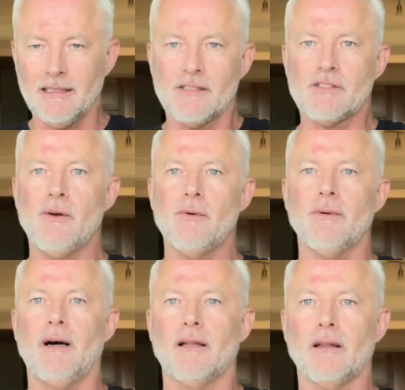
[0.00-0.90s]

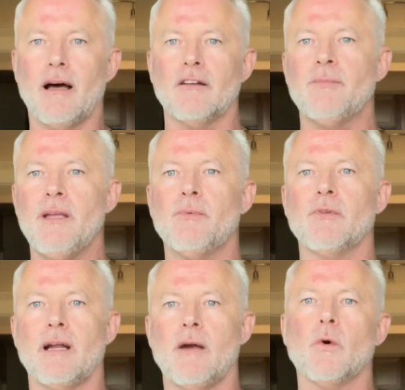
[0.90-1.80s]
So a lot of people
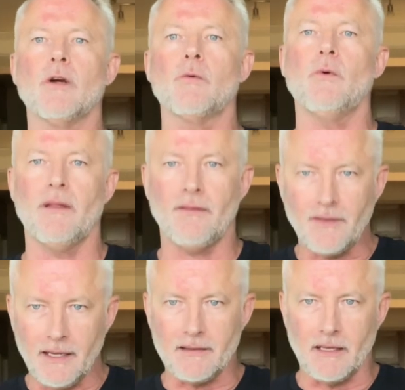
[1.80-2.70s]
that I work with
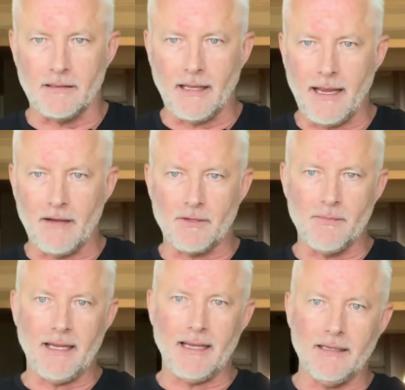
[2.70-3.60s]
think that they have to
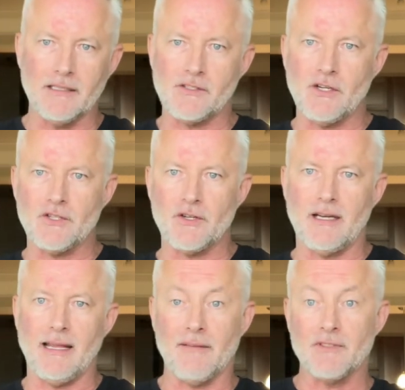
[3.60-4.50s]
make a decision
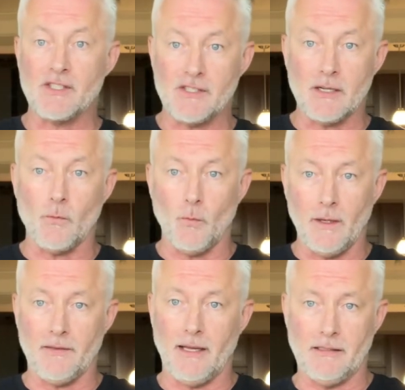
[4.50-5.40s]
and they have to stick
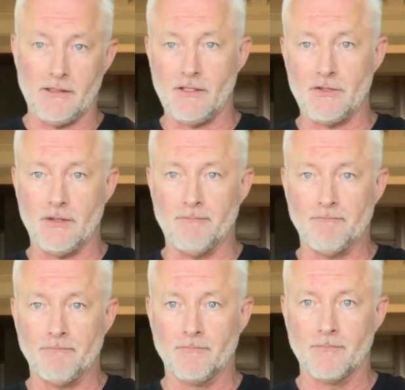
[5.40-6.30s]
with that decision.
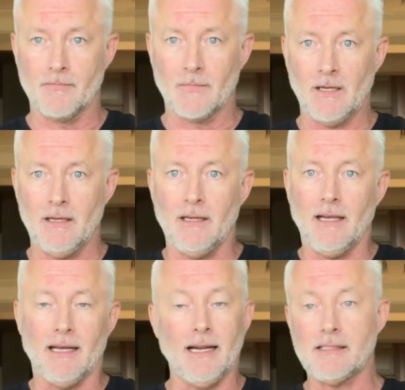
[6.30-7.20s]

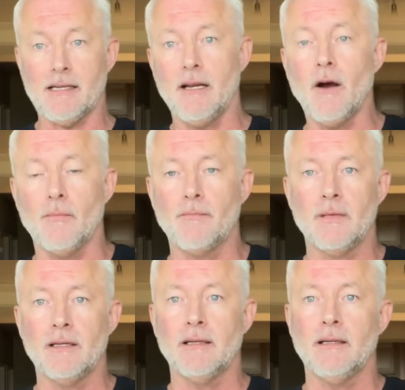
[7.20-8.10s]
And I say, no.
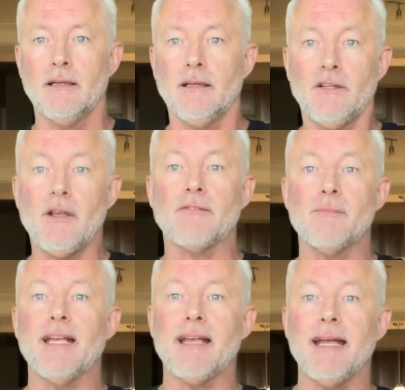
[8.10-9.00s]
You have to
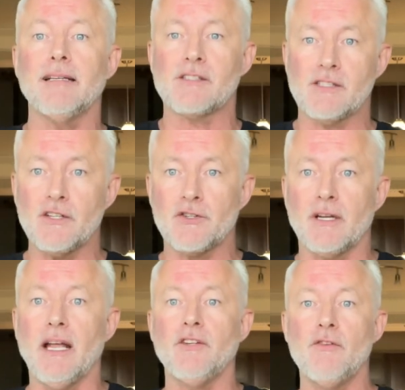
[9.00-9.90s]
make a
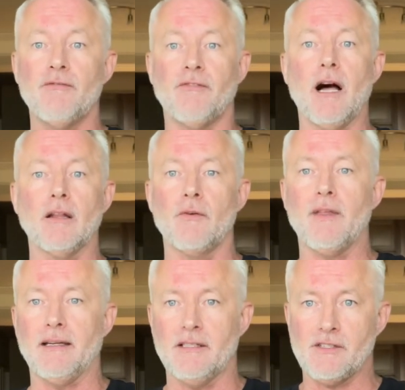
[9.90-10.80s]
decision and you follow
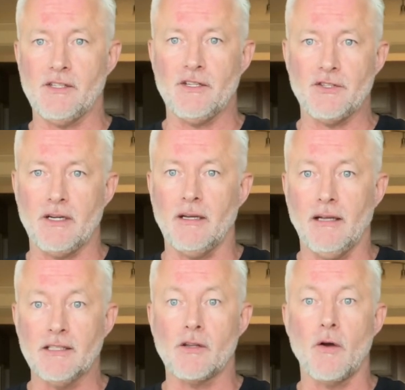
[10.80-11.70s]
that decision
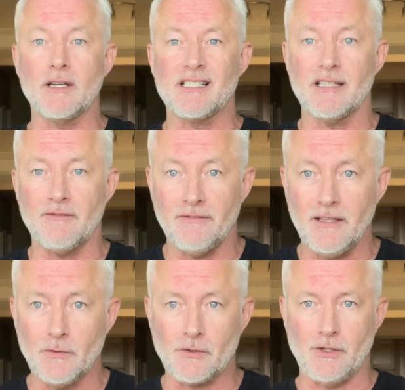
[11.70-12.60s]
as long as it
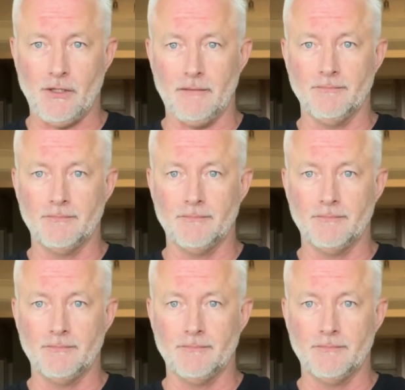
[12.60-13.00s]
feels good.